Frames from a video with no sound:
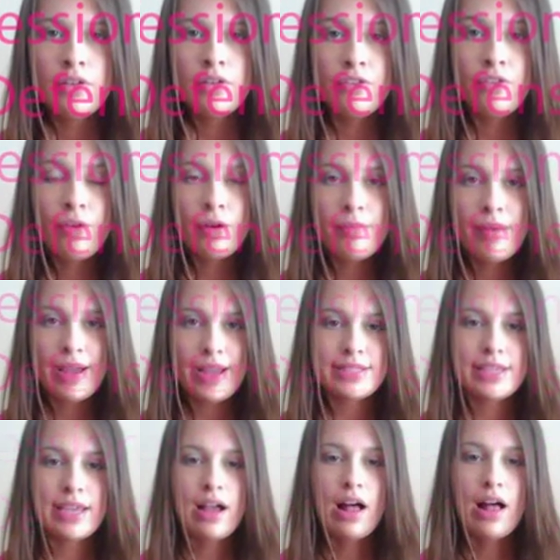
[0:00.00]
For my
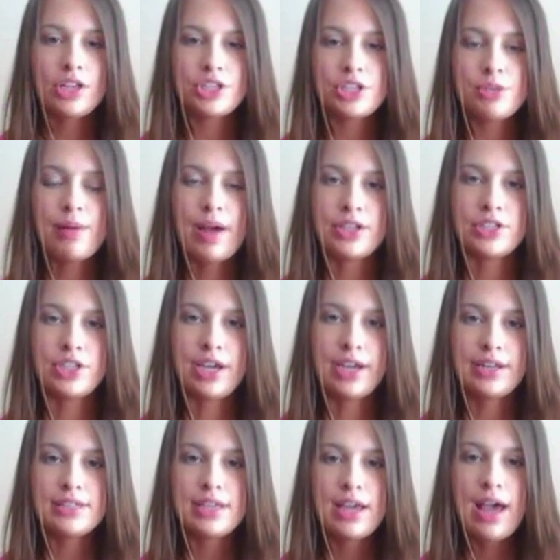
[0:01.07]
psychology
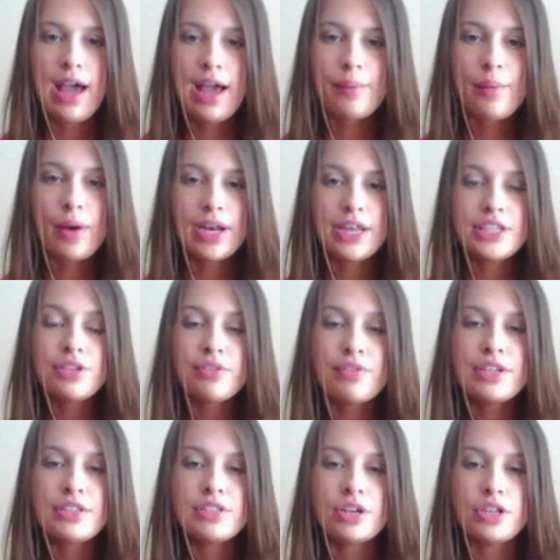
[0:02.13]
project, I wanted to
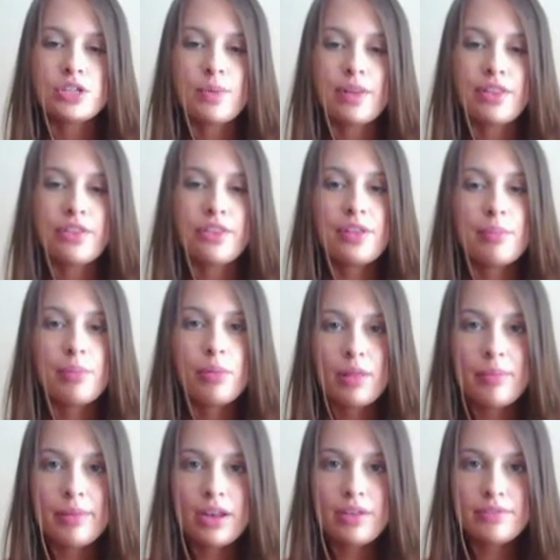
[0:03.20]
research whether the
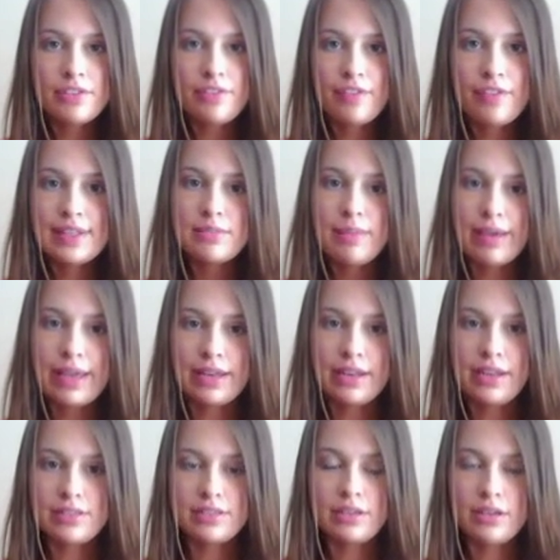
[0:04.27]
employment of defense
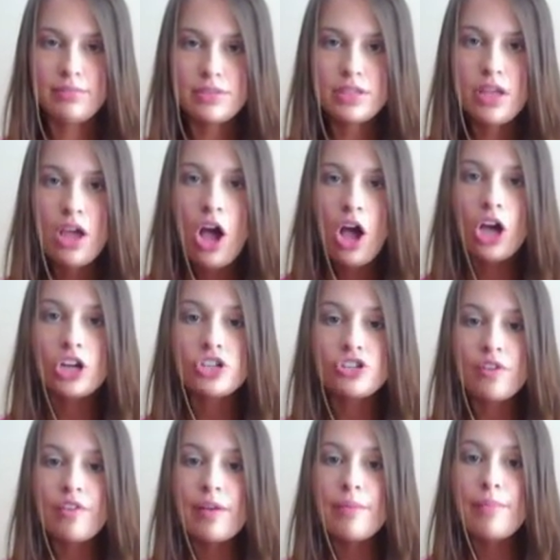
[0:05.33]
mechanisms are
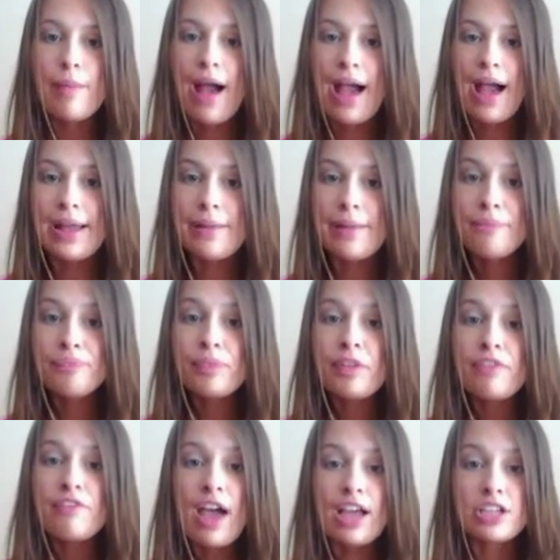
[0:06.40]
driven by
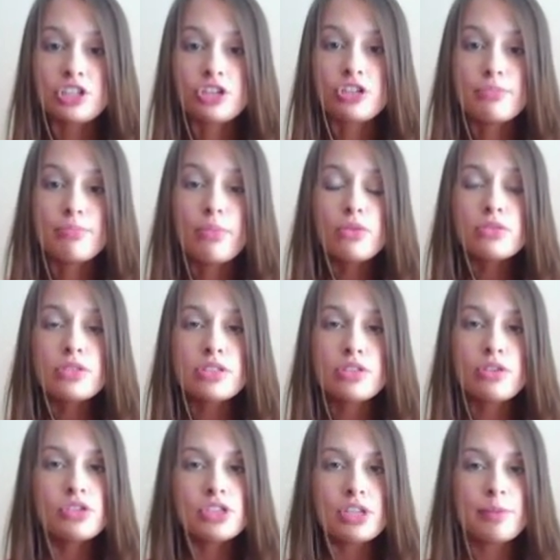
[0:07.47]
factors most
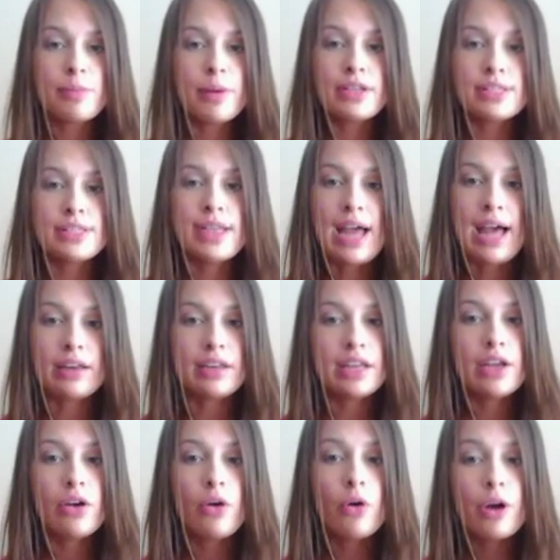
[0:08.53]
associated with
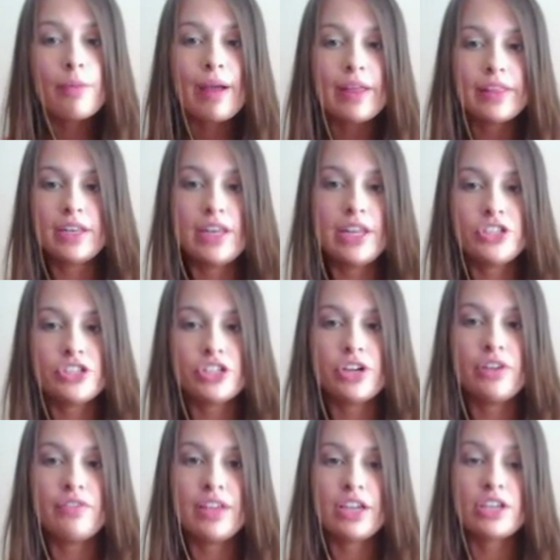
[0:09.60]
personality or by the nature
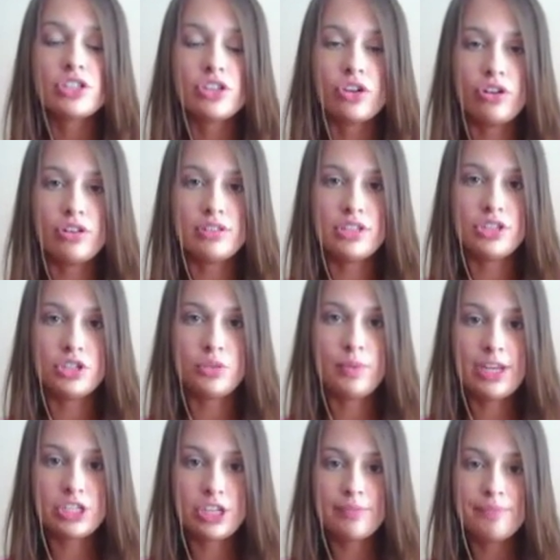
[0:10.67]
of the external
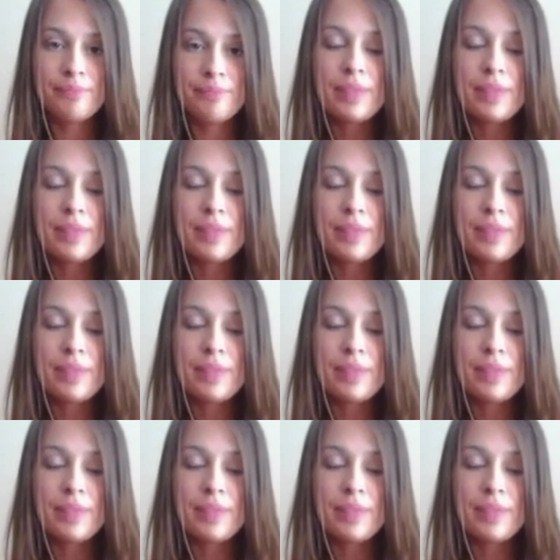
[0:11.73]
situation.